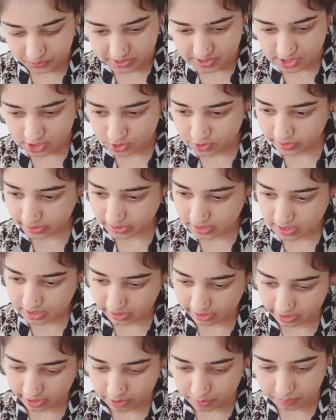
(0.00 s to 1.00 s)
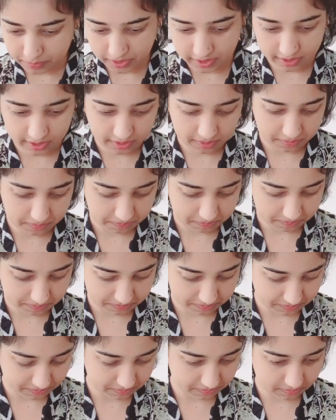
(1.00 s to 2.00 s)
who is it translated by?
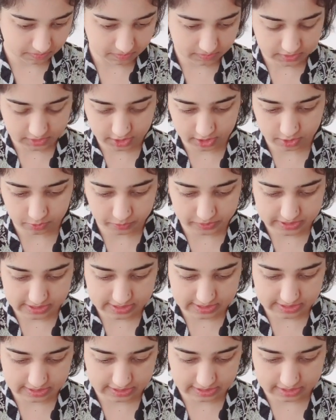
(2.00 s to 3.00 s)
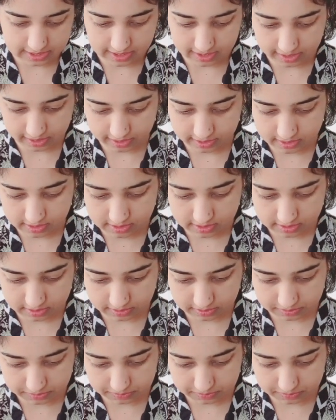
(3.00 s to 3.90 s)
Can we see that?